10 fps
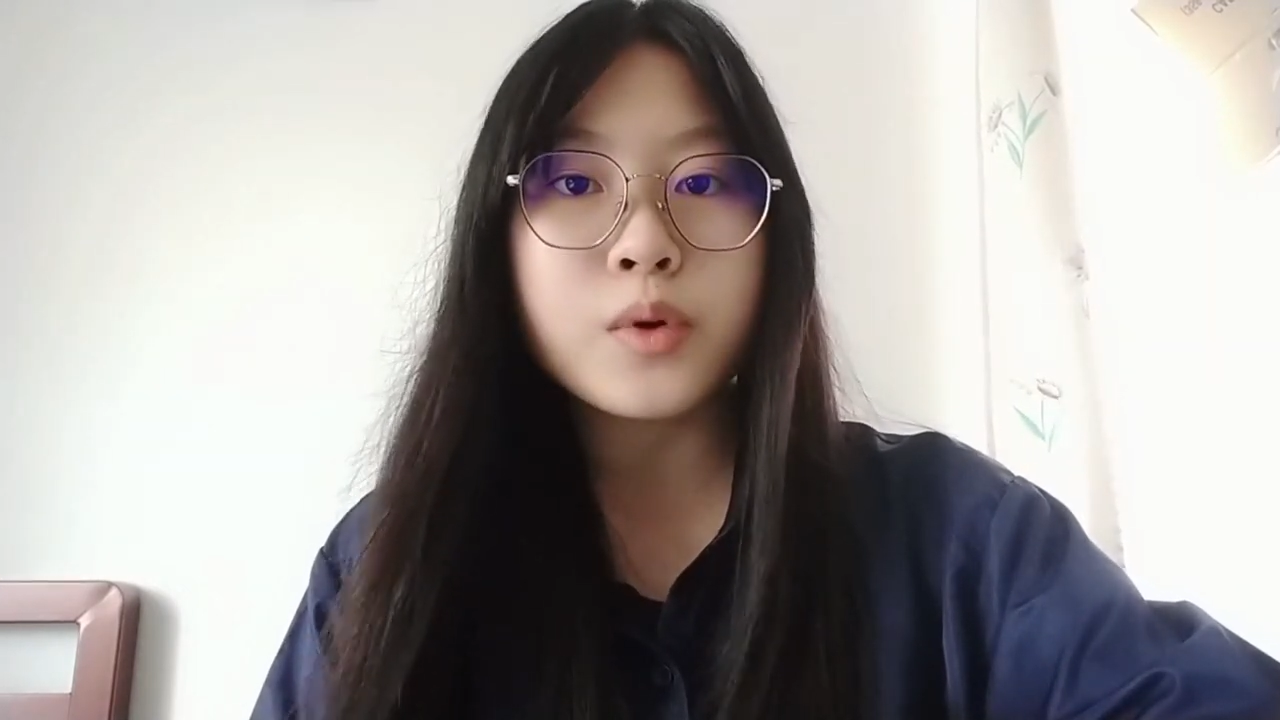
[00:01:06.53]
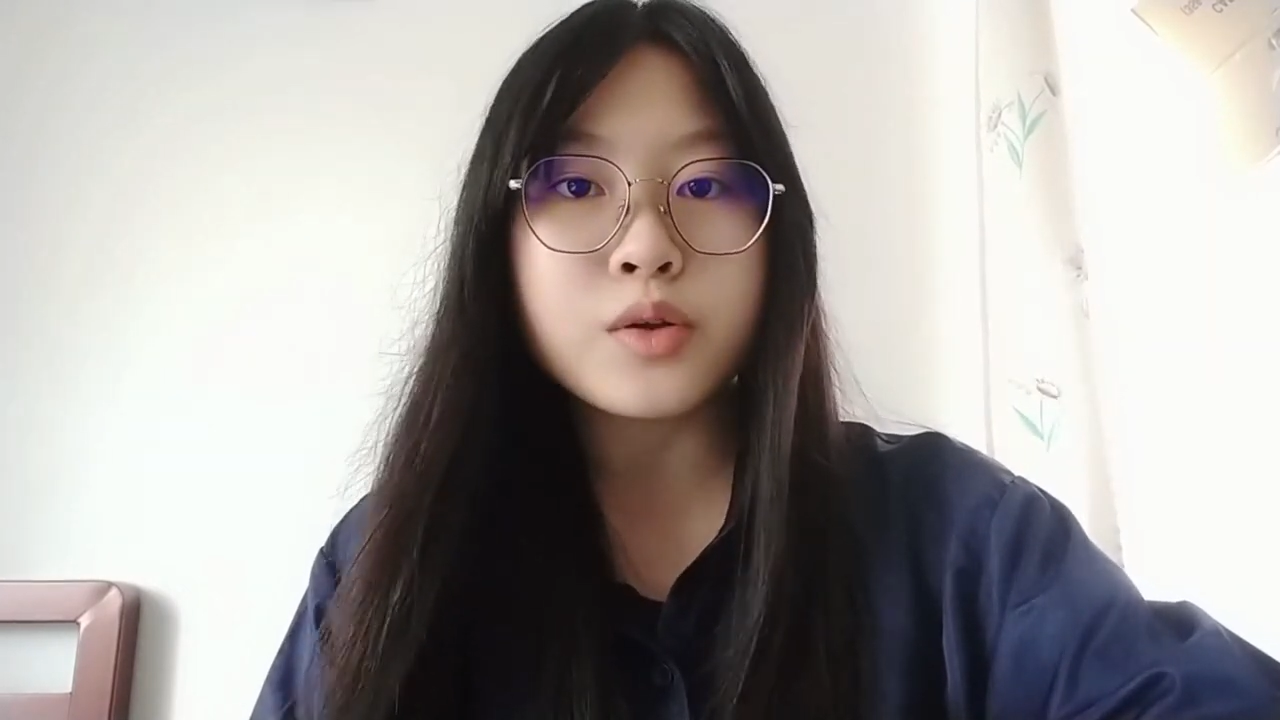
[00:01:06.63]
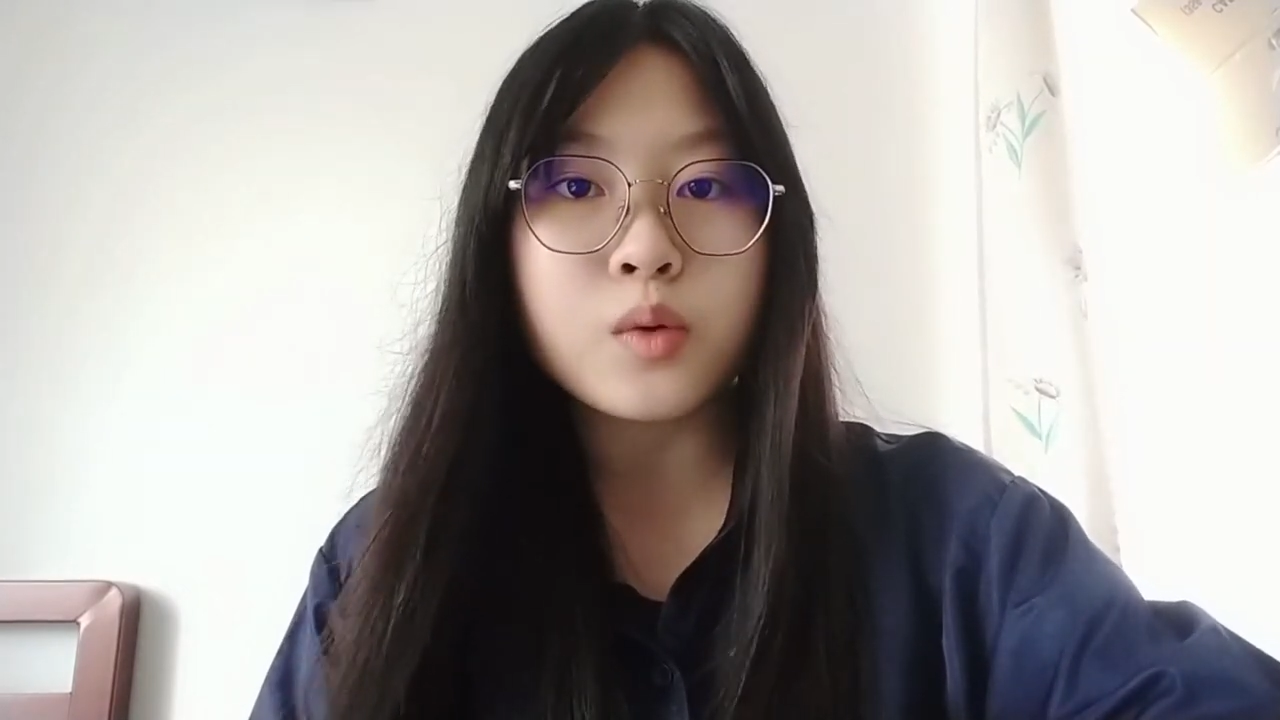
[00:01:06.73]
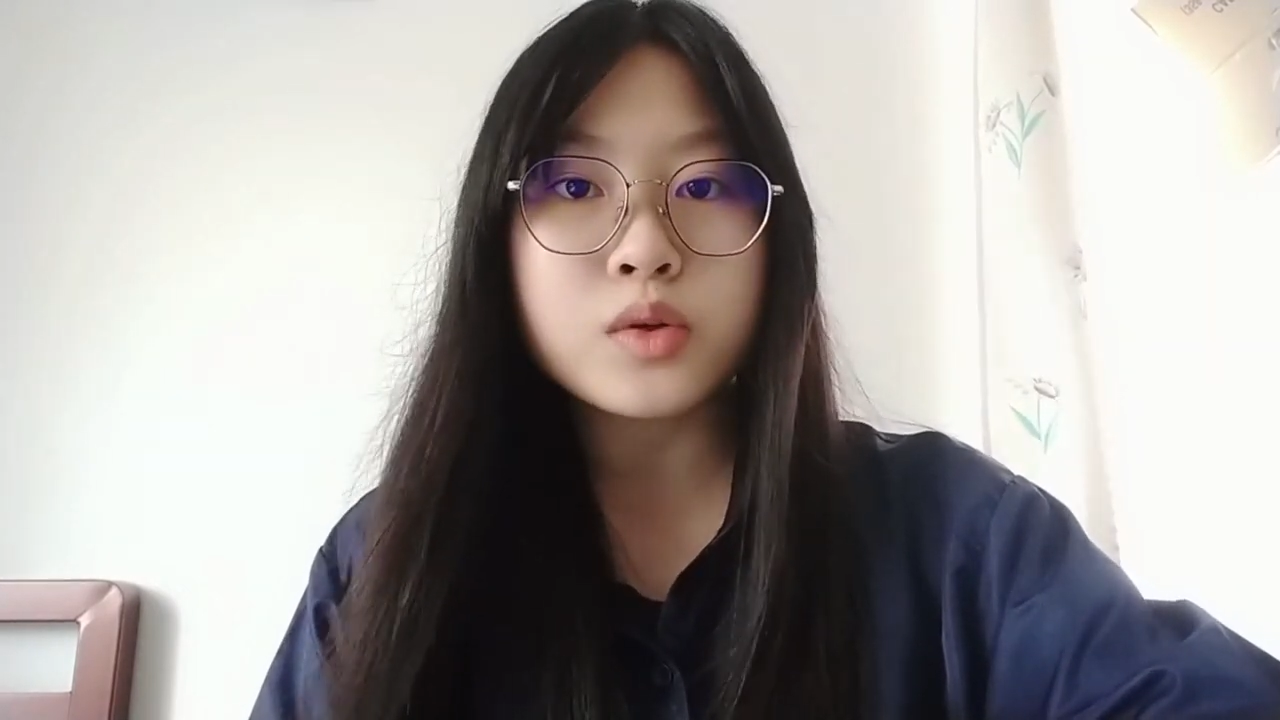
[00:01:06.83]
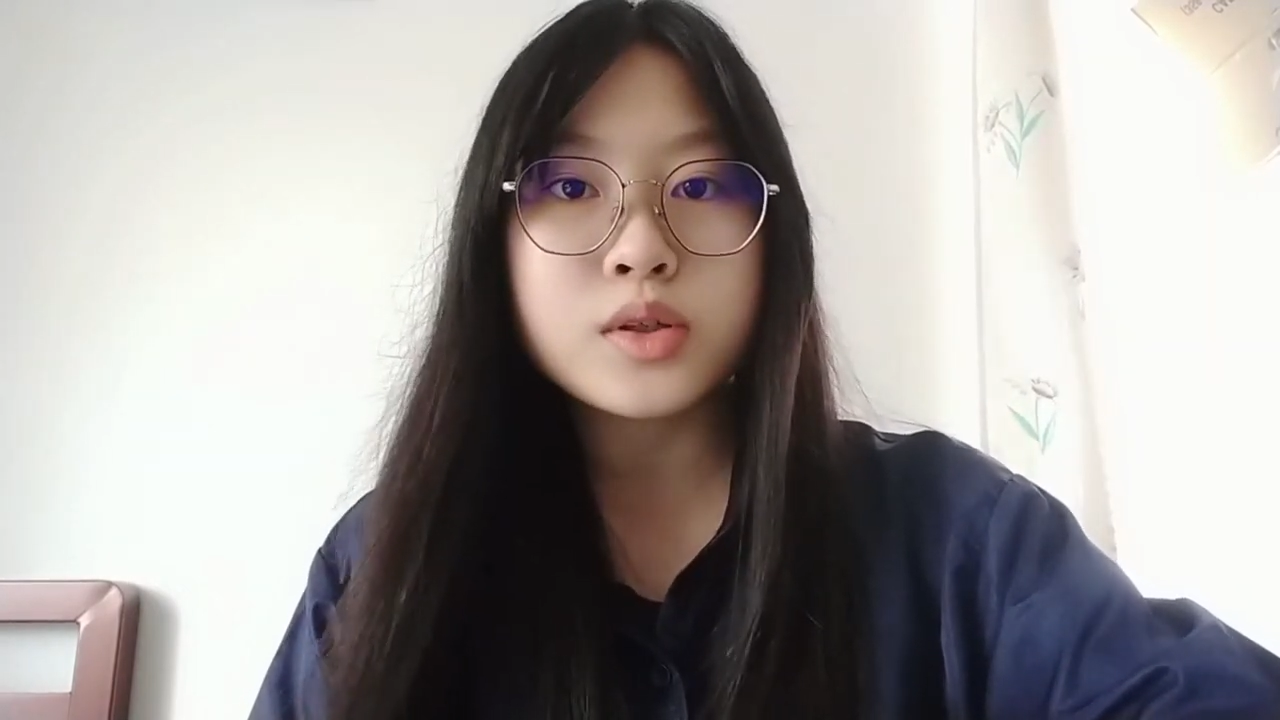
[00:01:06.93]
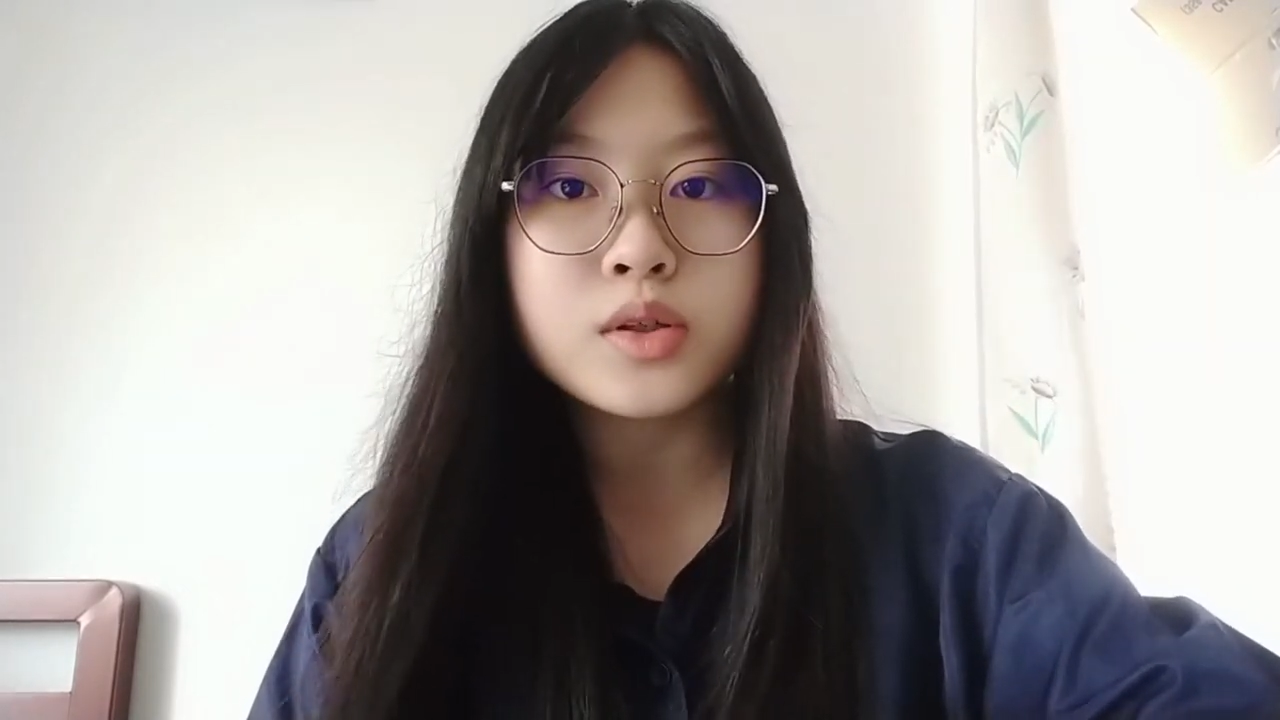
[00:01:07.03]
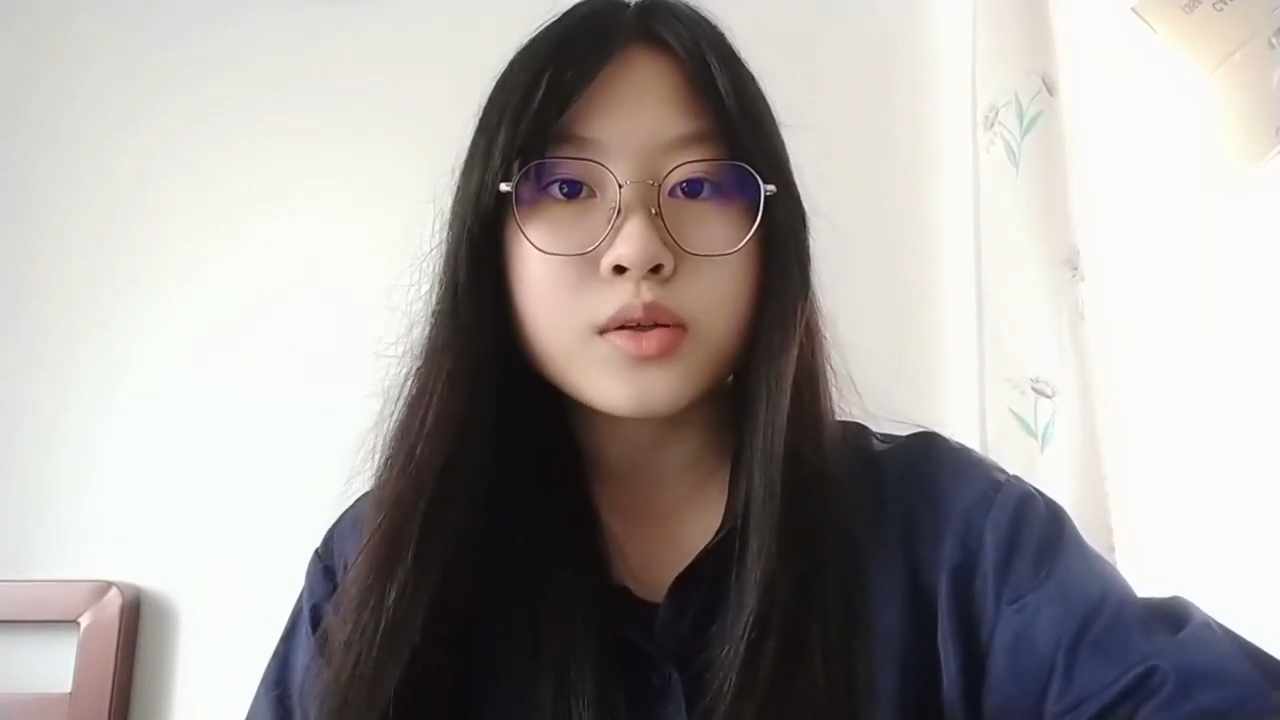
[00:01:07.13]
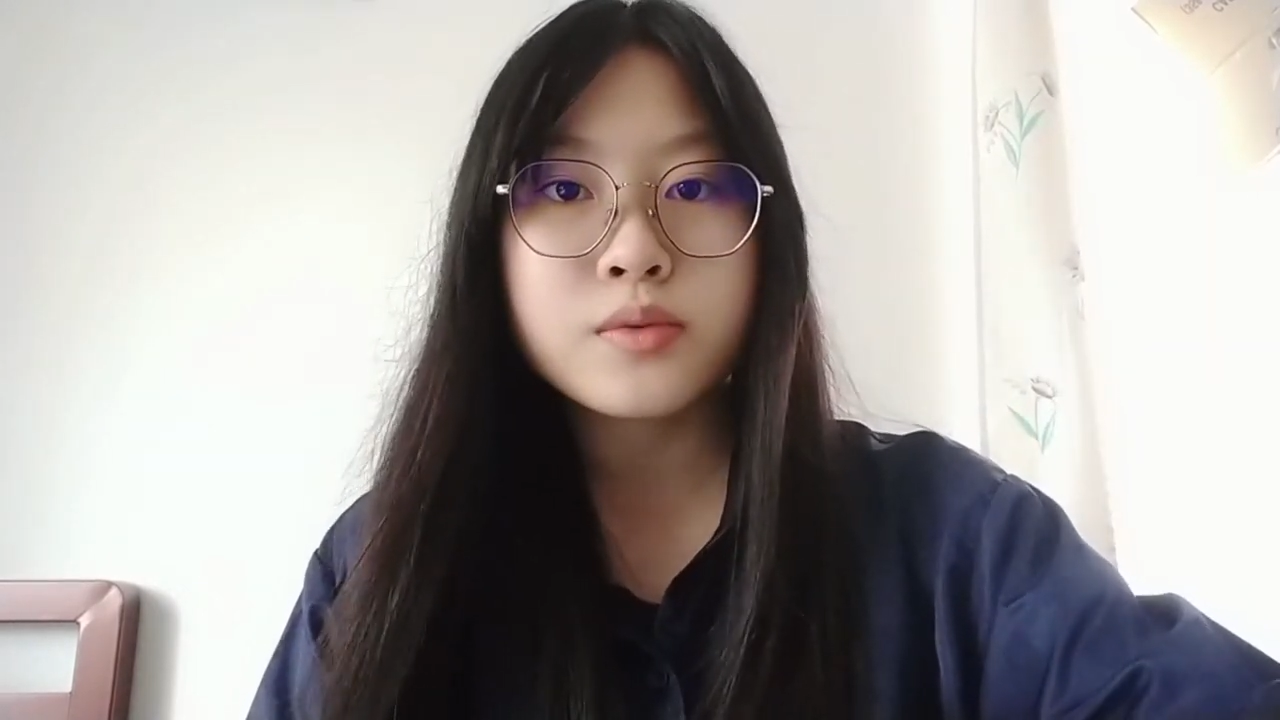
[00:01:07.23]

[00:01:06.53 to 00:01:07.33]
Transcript: overdose.